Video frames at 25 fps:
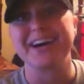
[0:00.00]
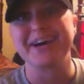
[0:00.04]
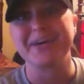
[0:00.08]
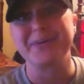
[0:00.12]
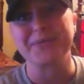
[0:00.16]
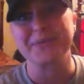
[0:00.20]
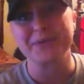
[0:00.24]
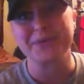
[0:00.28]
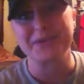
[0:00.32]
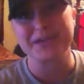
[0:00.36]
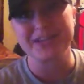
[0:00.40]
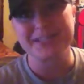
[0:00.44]

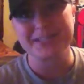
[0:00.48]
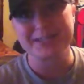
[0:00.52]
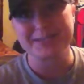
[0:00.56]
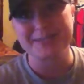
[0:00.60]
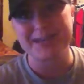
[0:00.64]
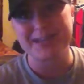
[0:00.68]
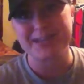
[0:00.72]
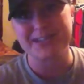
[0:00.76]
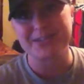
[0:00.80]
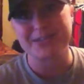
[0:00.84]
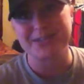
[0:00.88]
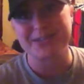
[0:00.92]
will get some
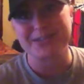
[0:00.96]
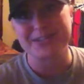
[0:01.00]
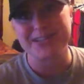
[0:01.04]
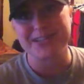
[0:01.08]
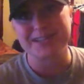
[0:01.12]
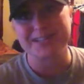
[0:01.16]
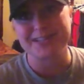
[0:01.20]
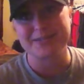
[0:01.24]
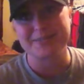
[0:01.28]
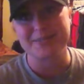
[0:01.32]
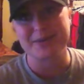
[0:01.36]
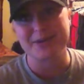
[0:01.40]

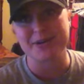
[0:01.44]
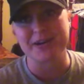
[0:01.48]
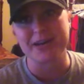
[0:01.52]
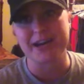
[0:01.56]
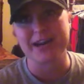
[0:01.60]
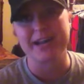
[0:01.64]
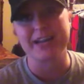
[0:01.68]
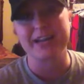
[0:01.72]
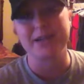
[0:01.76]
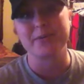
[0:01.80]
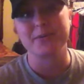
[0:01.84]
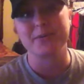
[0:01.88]
exercise tomorrow
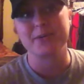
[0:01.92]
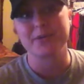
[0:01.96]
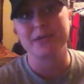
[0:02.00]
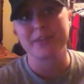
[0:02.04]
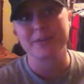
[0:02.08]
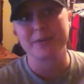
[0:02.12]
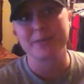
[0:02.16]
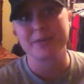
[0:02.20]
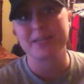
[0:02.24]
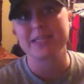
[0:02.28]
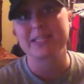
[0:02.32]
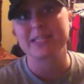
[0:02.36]
night. It will
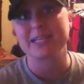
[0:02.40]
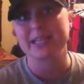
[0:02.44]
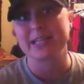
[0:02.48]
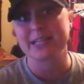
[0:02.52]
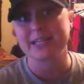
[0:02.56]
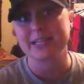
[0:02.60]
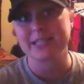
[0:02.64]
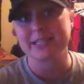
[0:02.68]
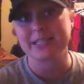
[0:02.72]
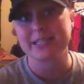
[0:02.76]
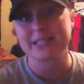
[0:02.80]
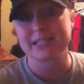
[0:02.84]
either be
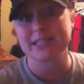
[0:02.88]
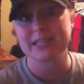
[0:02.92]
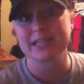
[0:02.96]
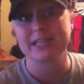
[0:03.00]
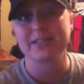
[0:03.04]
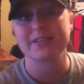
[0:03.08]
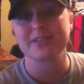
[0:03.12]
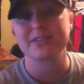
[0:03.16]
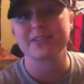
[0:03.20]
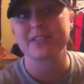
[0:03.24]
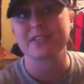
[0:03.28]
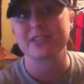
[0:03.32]
tennis
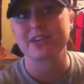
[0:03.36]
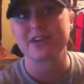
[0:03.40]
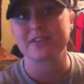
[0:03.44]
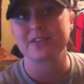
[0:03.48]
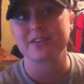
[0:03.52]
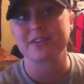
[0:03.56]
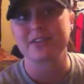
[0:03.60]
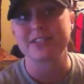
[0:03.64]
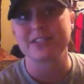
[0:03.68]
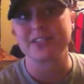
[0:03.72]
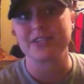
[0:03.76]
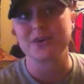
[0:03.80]
if it's not
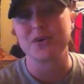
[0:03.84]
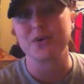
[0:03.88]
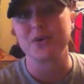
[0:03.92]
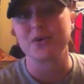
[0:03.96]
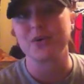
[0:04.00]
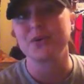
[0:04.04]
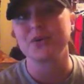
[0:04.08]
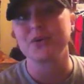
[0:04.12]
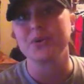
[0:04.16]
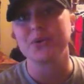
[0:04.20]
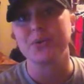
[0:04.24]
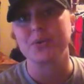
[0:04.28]
freezing
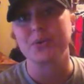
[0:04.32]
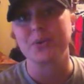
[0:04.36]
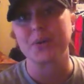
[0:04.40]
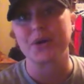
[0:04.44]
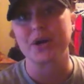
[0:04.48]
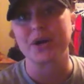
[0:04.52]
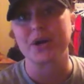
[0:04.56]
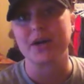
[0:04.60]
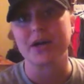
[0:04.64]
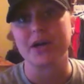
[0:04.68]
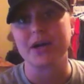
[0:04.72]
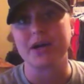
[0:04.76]
cold,
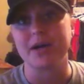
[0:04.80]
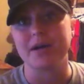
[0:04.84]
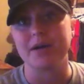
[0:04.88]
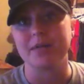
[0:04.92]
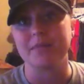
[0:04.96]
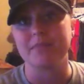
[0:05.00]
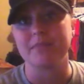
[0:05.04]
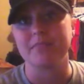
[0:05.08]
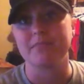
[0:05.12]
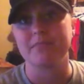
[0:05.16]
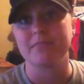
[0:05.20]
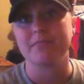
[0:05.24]
or
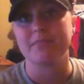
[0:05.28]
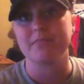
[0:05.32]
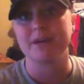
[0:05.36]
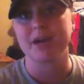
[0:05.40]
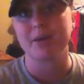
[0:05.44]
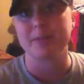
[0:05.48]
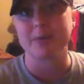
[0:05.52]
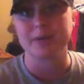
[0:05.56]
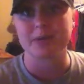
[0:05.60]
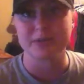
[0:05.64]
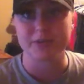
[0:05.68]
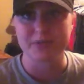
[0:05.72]

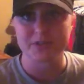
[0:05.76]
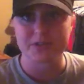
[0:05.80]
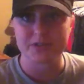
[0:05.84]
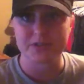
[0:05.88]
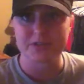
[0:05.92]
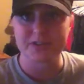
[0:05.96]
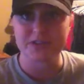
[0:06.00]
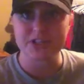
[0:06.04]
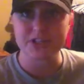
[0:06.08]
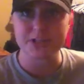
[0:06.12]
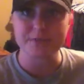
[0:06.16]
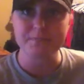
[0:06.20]
I'll be going to
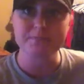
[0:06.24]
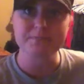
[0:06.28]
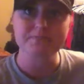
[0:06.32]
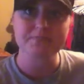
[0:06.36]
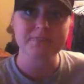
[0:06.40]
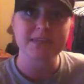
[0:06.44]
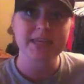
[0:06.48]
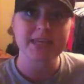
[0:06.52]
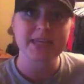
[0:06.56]
the gym.